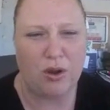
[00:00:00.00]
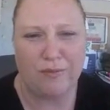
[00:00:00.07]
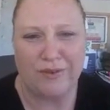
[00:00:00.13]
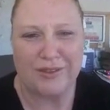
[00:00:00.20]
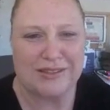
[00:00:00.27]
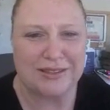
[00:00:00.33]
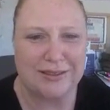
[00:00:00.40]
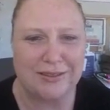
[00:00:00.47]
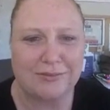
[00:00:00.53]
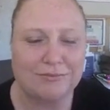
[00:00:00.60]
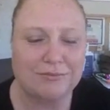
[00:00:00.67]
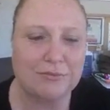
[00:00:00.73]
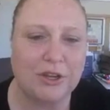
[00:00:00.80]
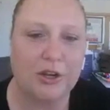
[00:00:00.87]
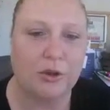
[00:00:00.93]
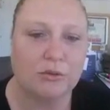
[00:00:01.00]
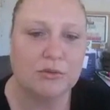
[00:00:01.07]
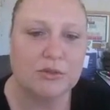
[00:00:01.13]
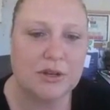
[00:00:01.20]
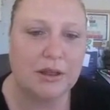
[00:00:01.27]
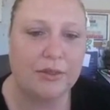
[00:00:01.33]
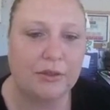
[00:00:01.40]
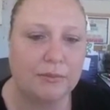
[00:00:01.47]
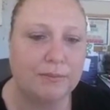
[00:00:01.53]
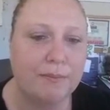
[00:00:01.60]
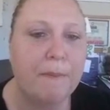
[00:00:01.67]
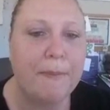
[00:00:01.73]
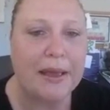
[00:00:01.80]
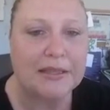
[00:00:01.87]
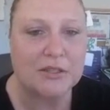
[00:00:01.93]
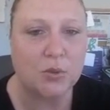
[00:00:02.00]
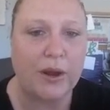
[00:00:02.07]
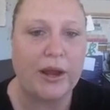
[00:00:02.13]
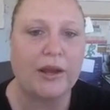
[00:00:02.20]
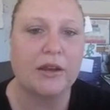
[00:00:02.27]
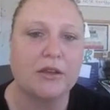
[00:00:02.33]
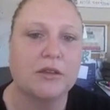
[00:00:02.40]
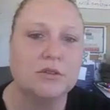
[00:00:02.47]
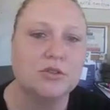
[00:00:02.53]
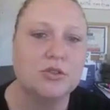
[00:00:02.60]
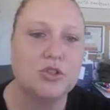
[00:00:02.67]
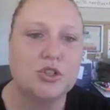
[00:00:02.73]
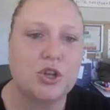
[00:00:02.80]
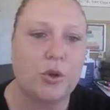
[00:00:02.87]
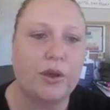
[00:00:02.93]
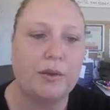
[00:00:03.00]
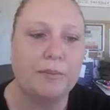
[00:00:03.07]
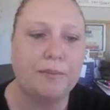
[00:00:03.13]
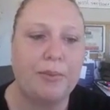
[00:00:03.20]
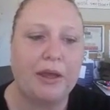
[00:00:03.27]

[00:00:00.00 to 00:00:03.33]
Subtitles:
Obviously, you know, it's not the best way to show it,